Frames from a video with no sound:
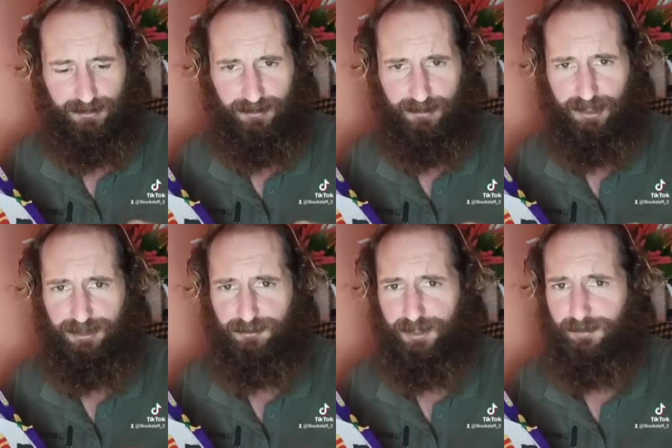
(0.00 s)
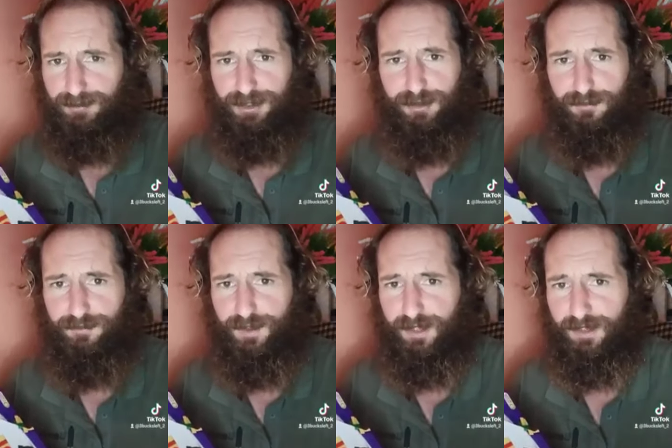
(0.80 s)
Christ, when I was a young
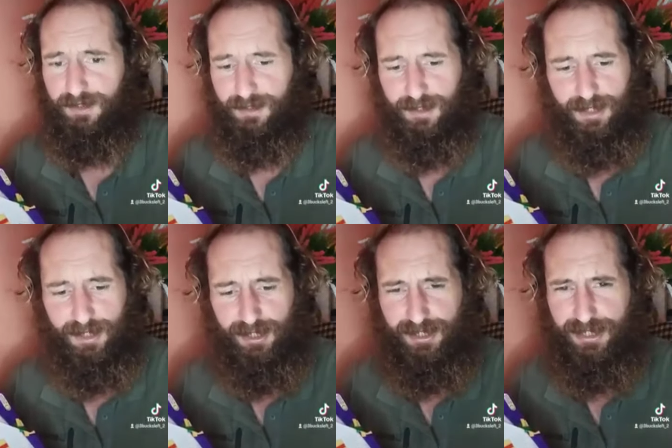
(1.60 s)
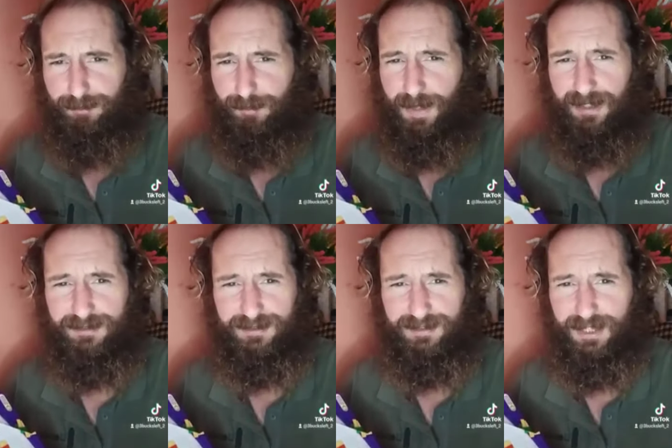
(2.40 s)
fella, you'd get
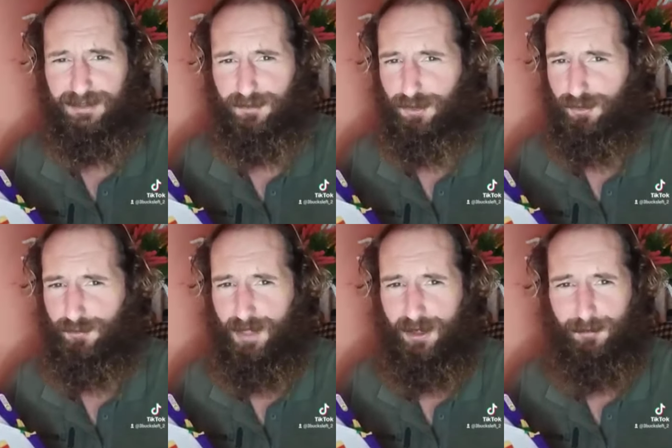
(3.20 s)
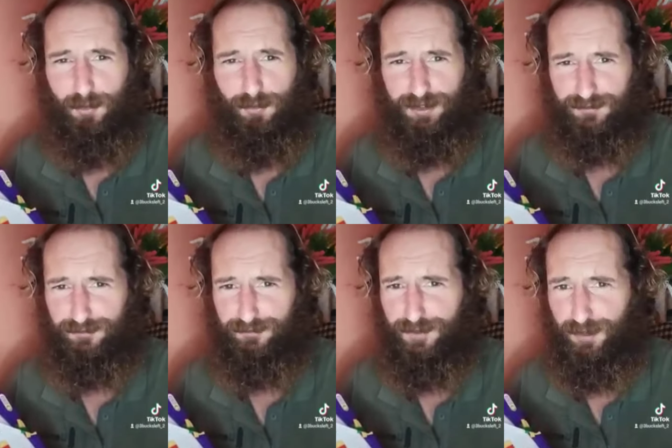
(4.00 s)
bars the size of a Connemara pony's
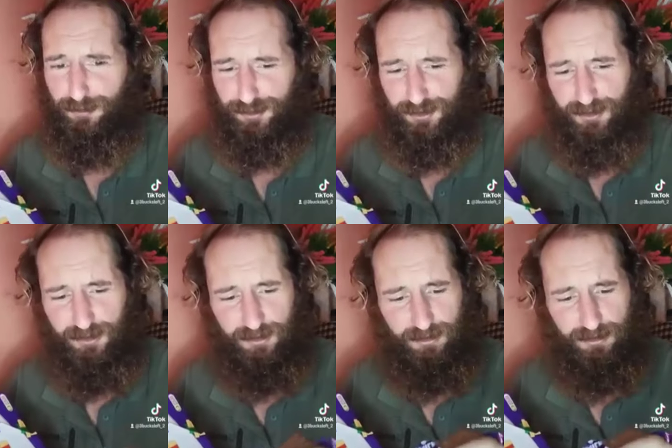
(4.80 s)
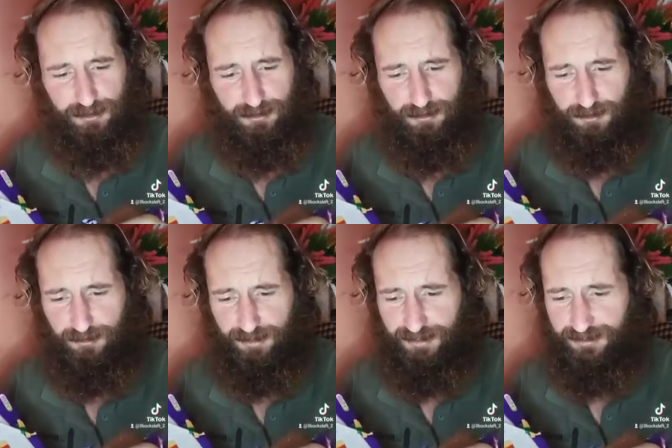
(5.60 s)
flute
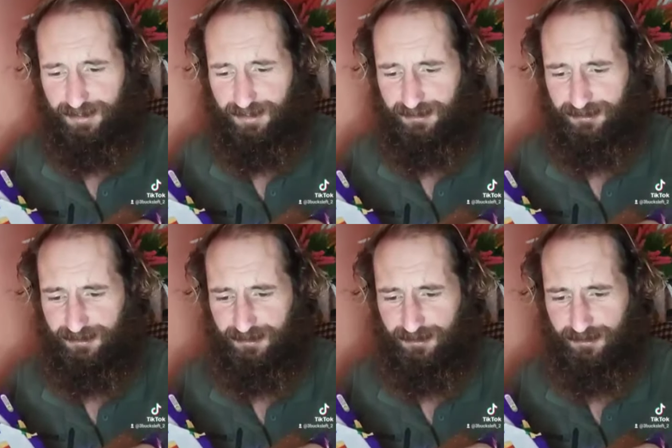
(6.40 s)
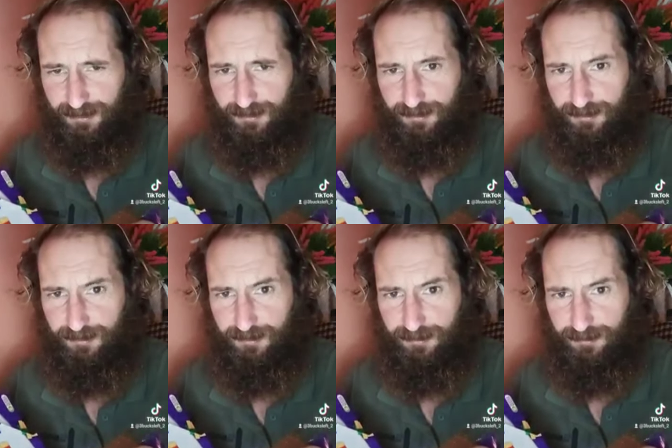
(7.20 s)
these things,
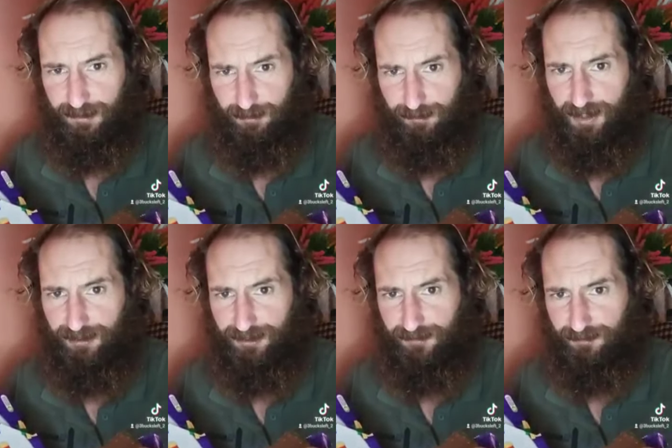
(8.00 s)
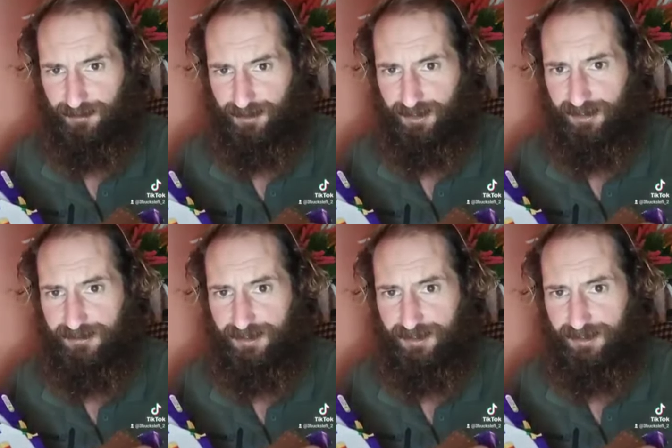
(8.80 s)
you'd be embarrassed to give them to kids,